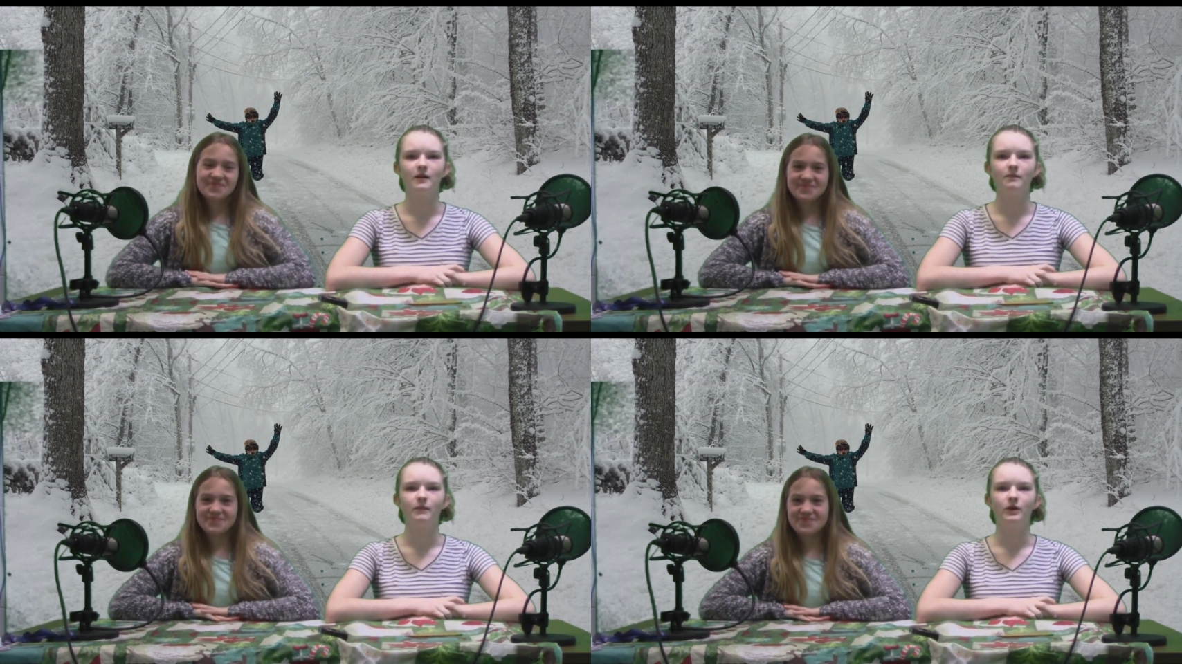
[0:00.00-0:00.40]

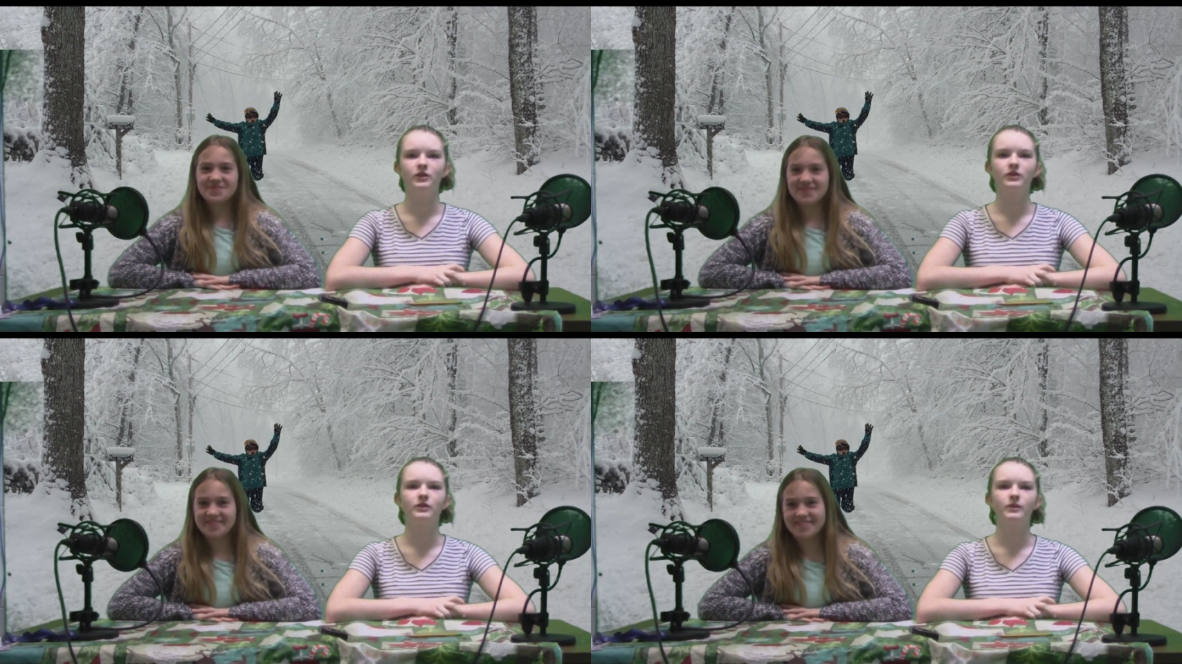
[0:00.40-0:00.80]

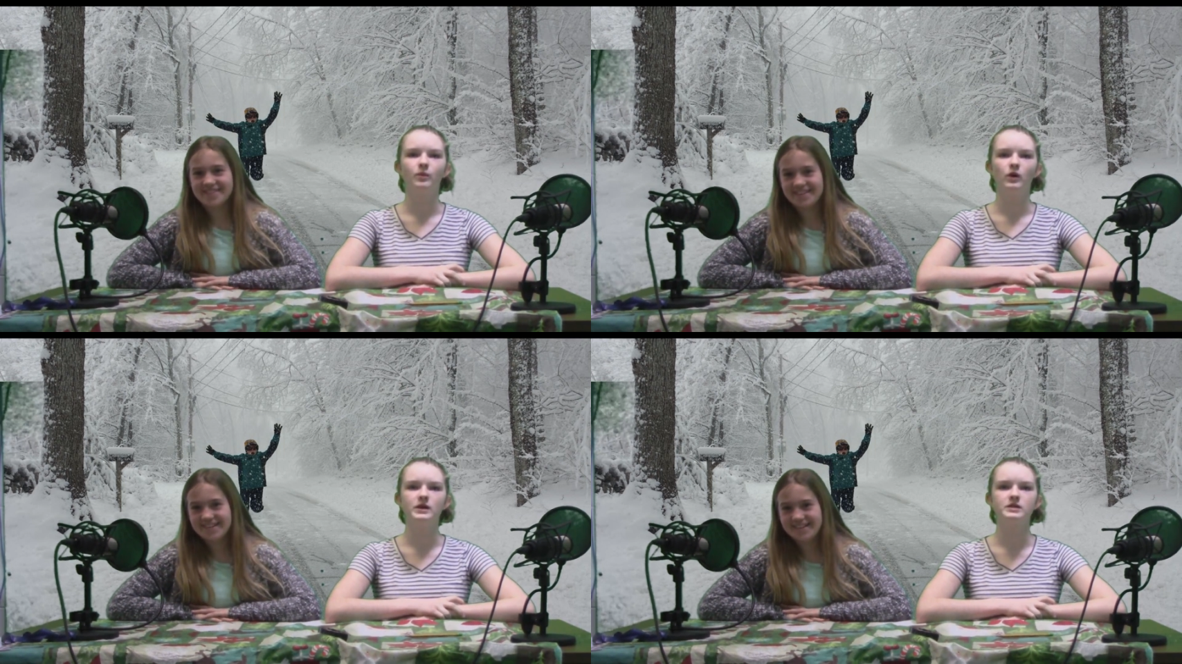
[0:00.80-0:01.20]
Speaker 1: both the
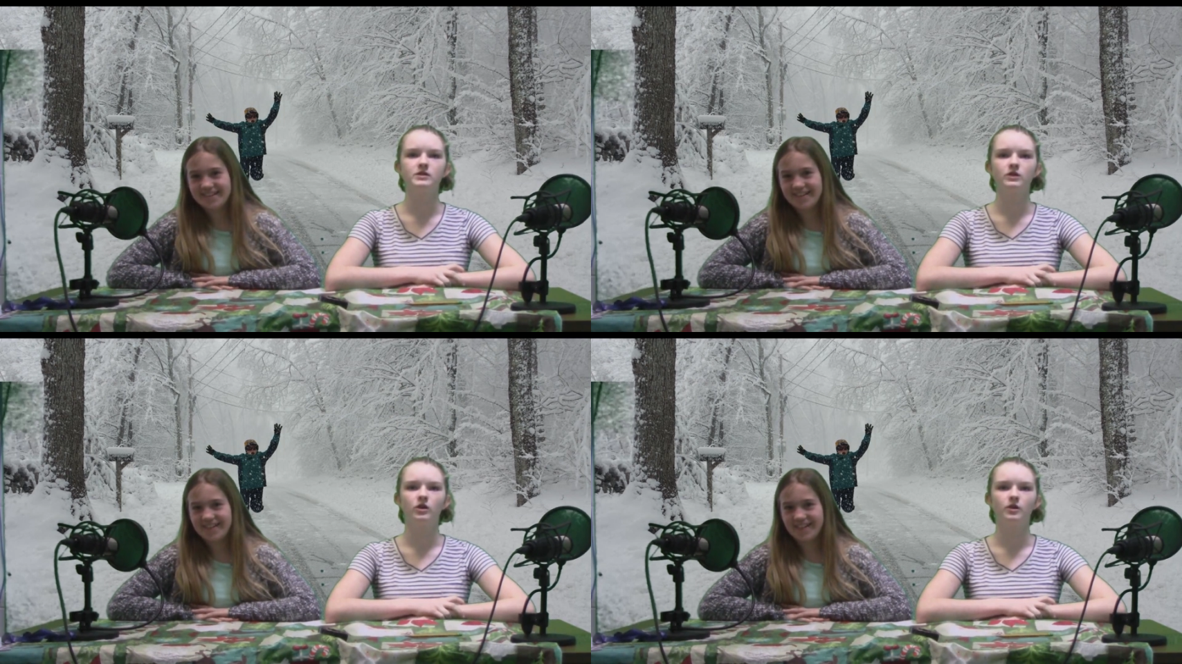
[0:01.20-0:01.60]
boys and
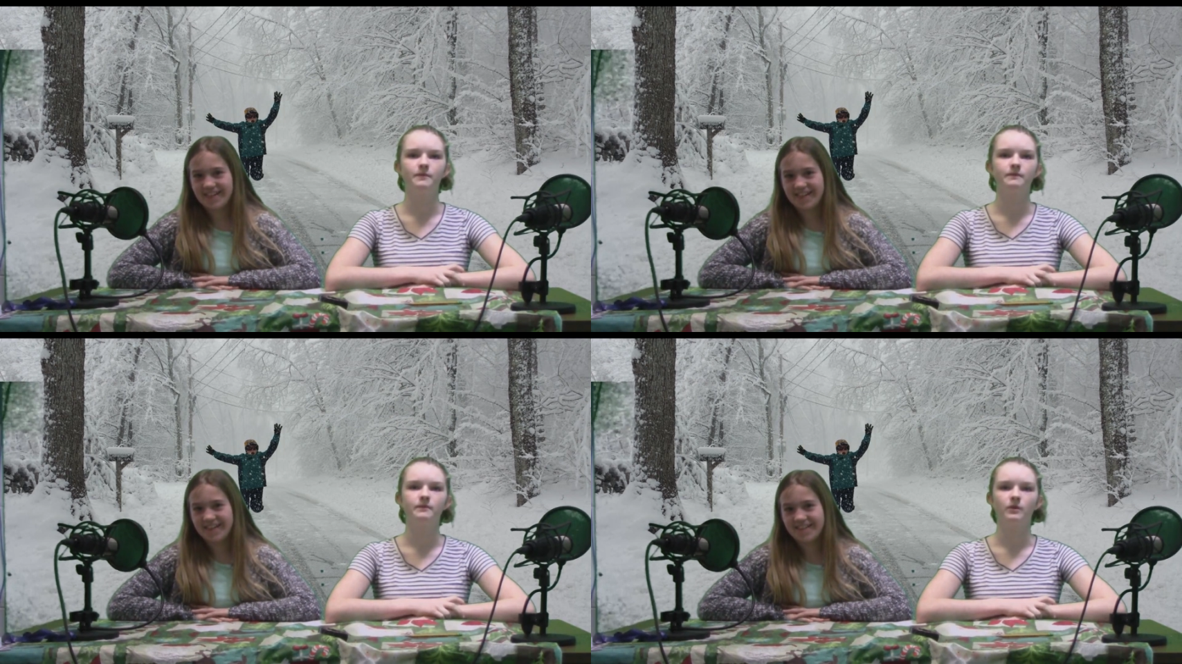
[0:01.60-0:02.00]
girl,
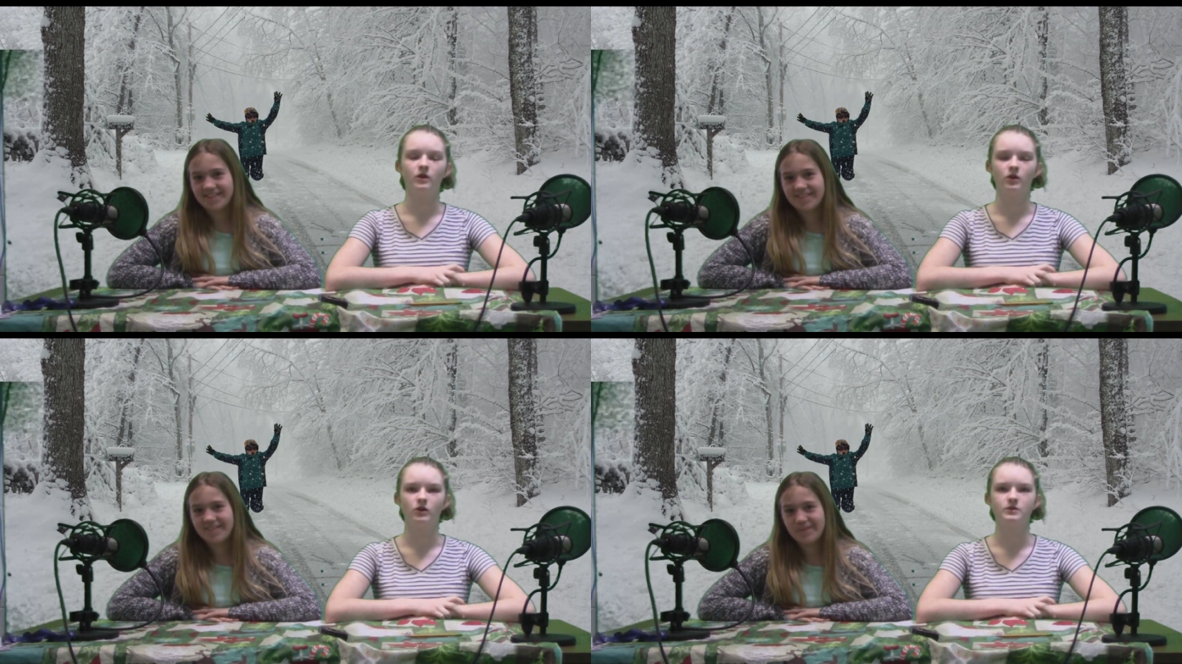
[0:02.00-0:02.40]

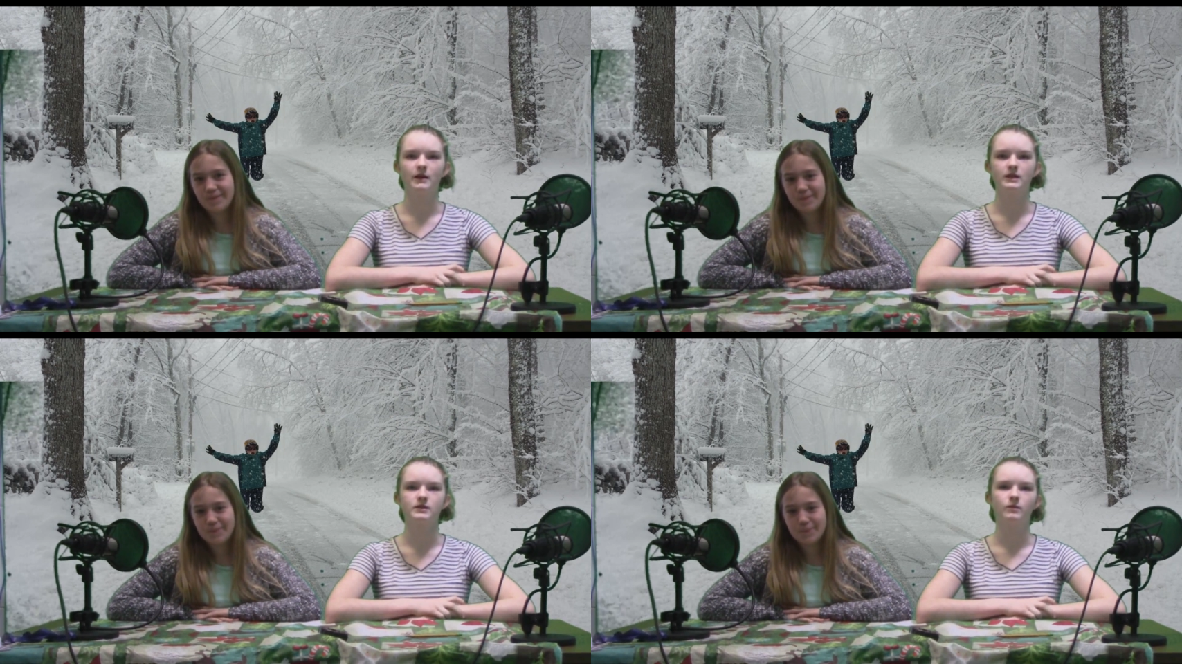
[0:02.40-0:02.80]
girls
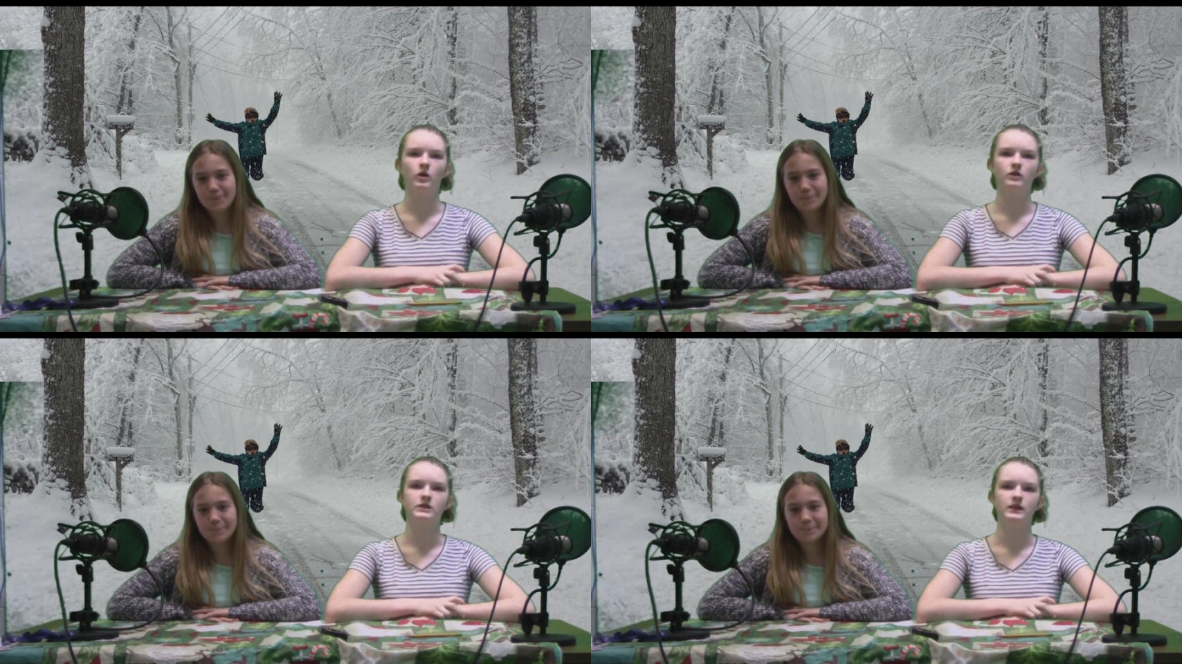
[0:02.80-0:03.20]

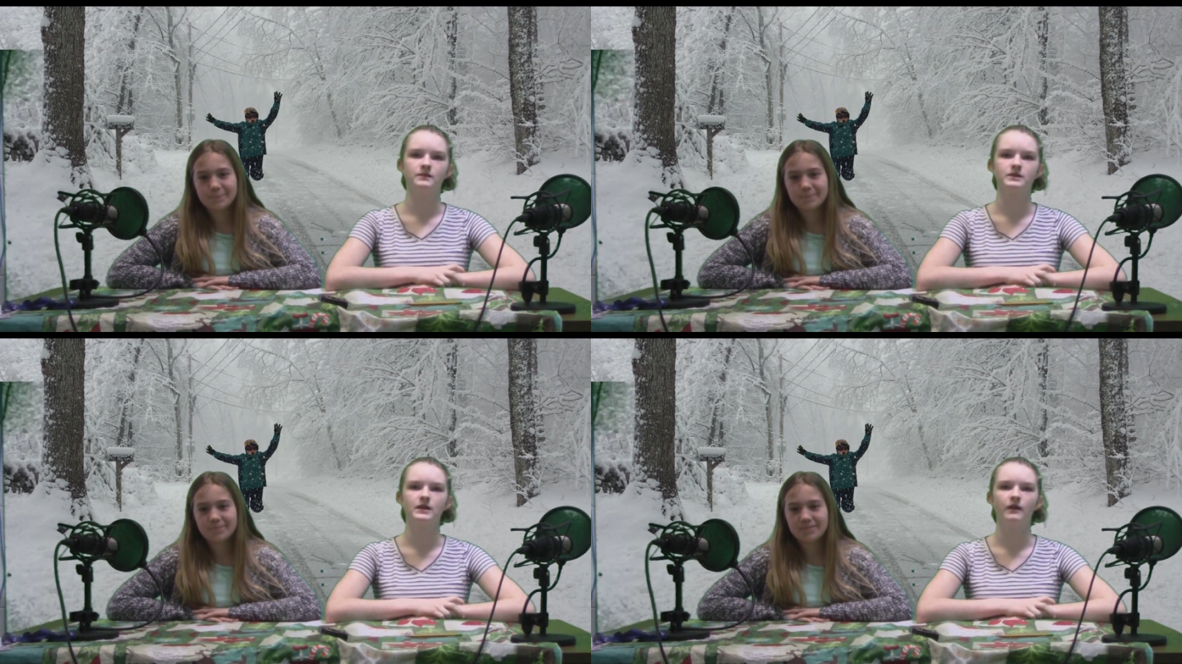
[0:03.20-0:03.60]
basketball
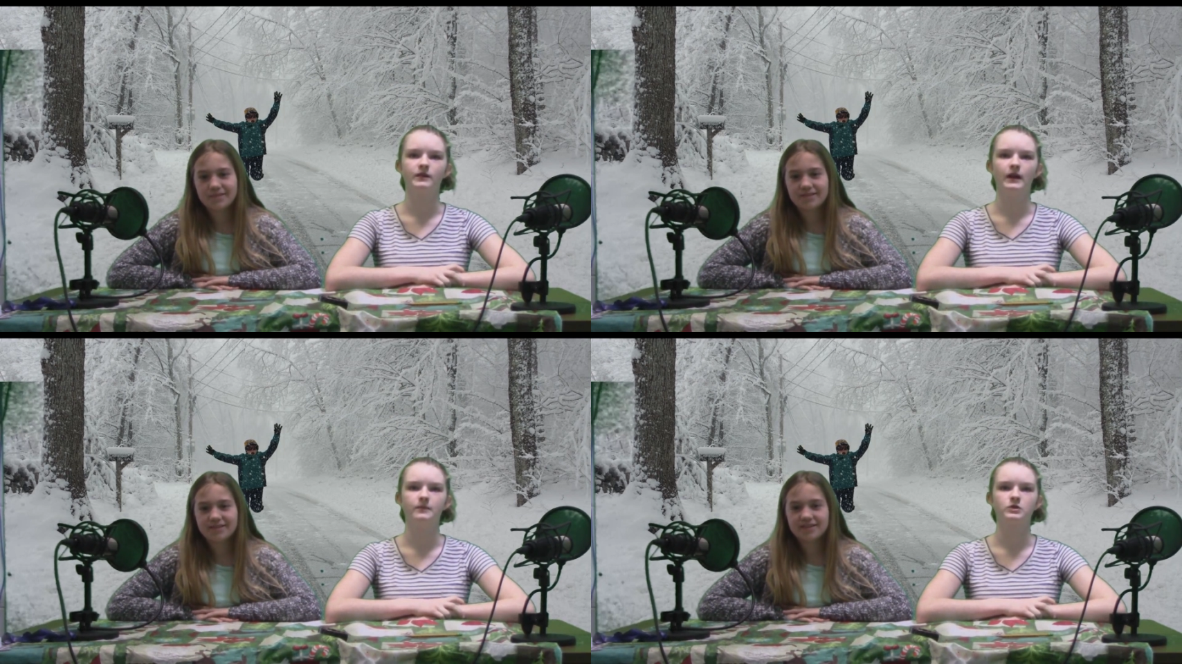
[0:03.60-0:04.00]
teams have
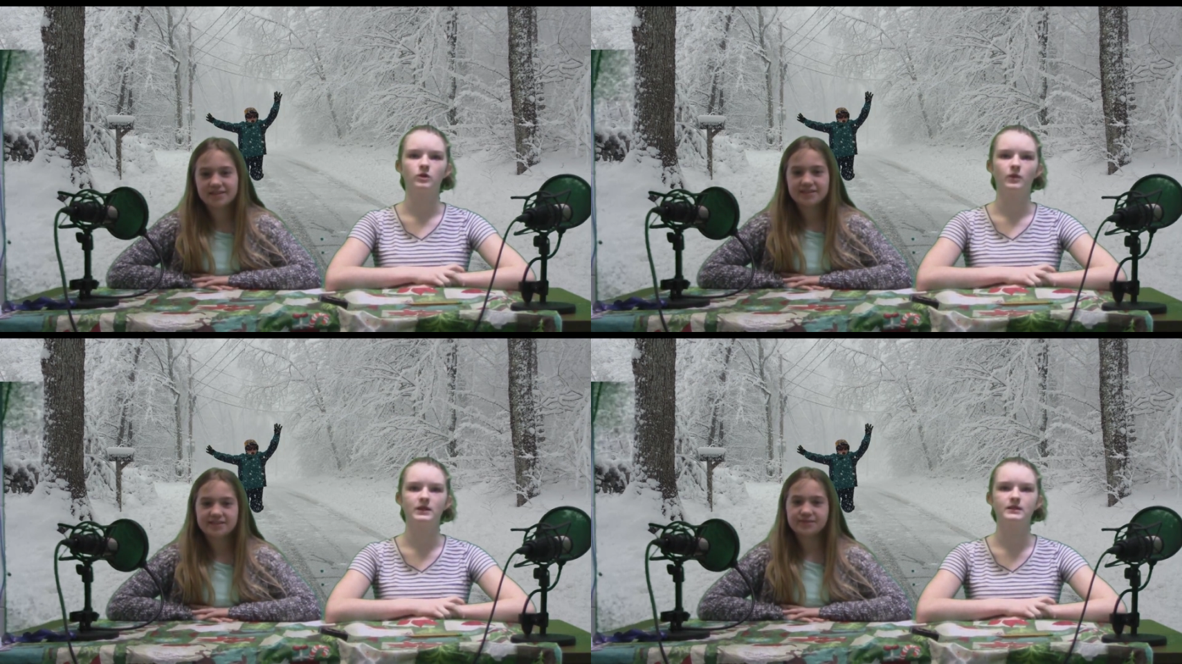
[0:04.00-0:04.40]
games on
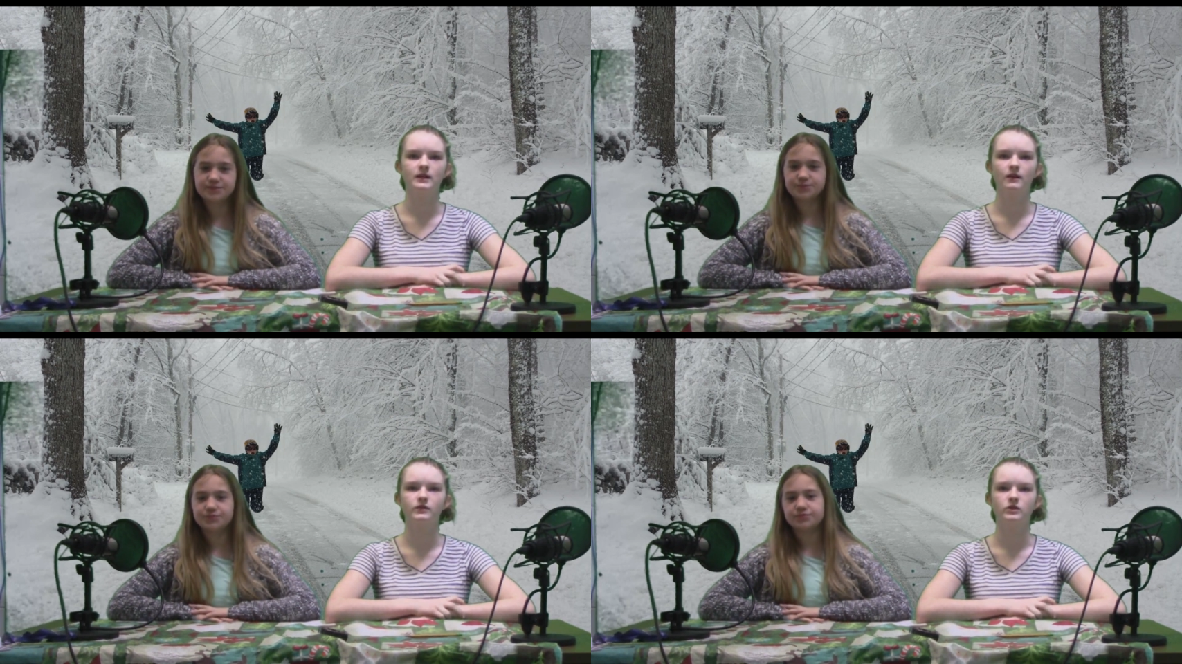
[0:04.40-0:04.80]
Wednesday
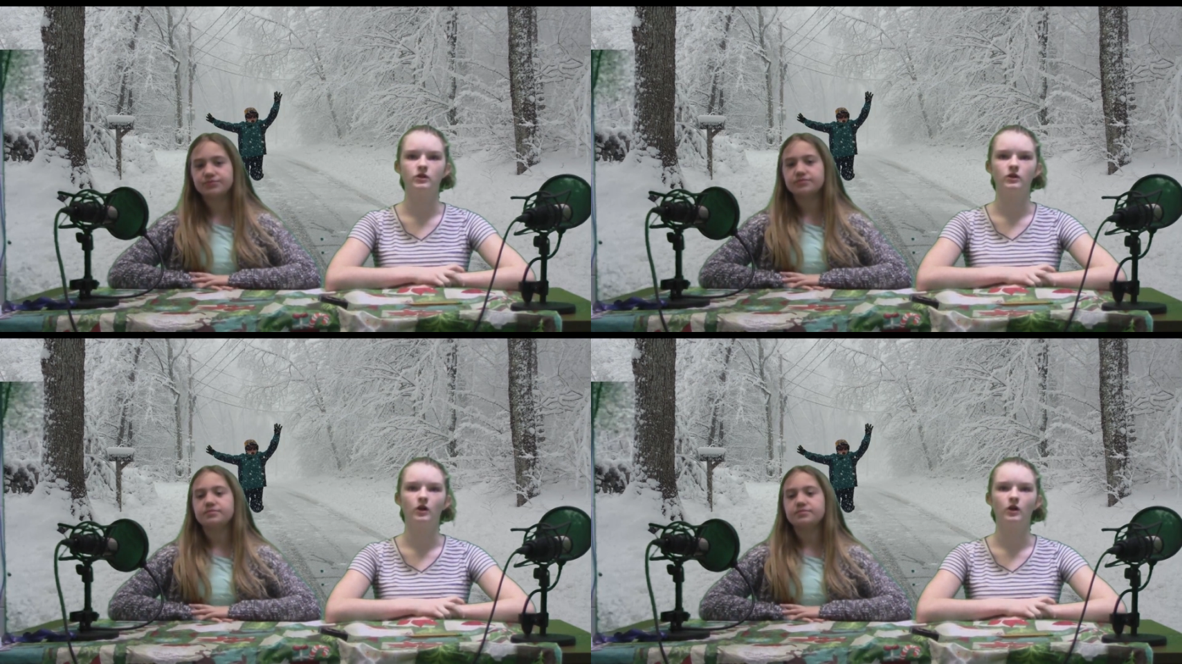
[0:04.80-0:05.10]
afternoon